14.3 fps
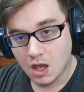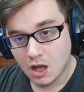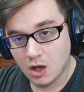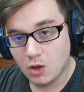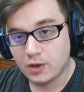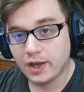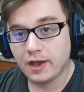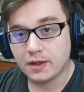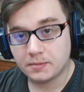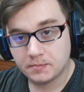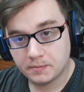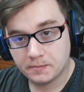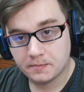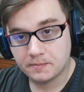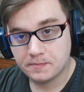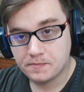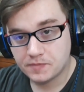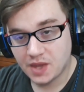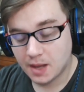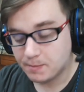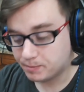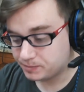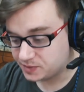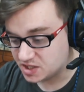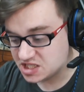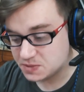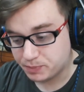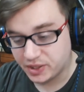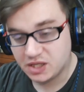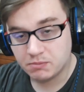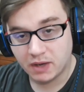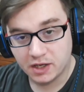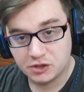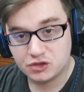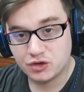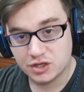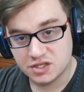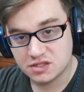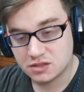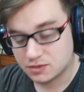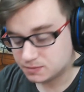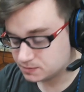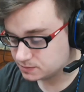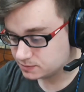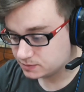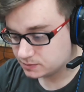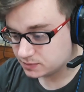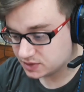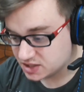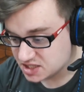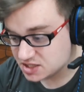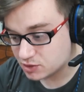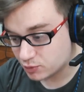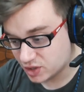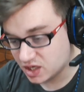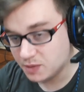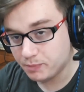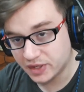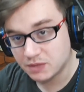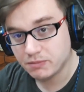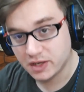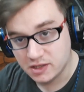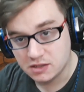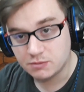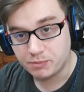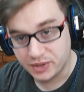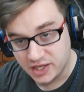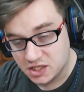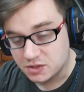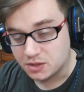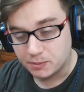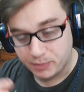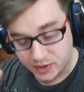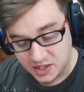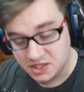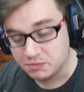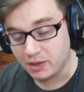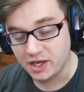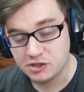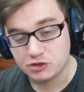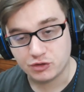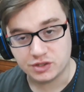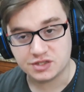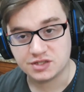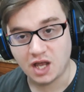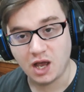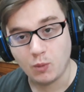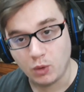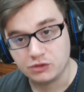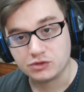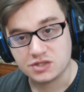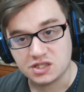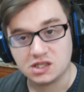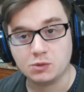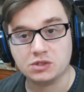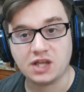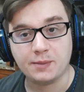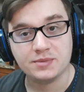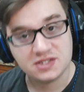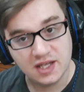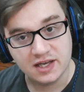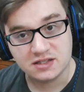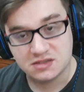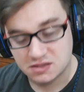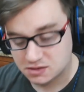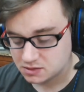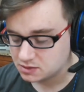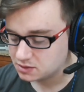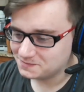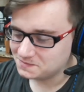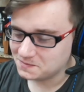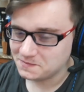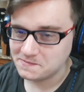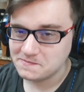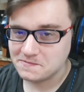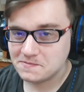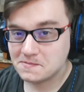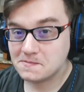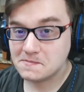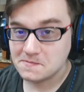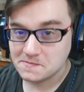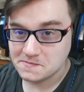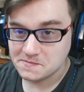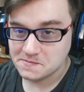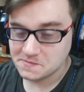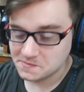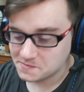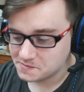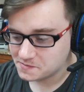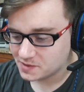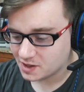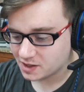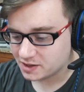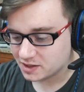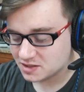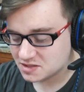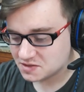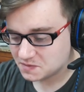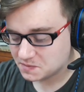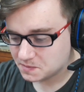Okay. This piqued my interest. This really piqued my piqued, piqued my interest. I want to see what happens next. I'm, I guess.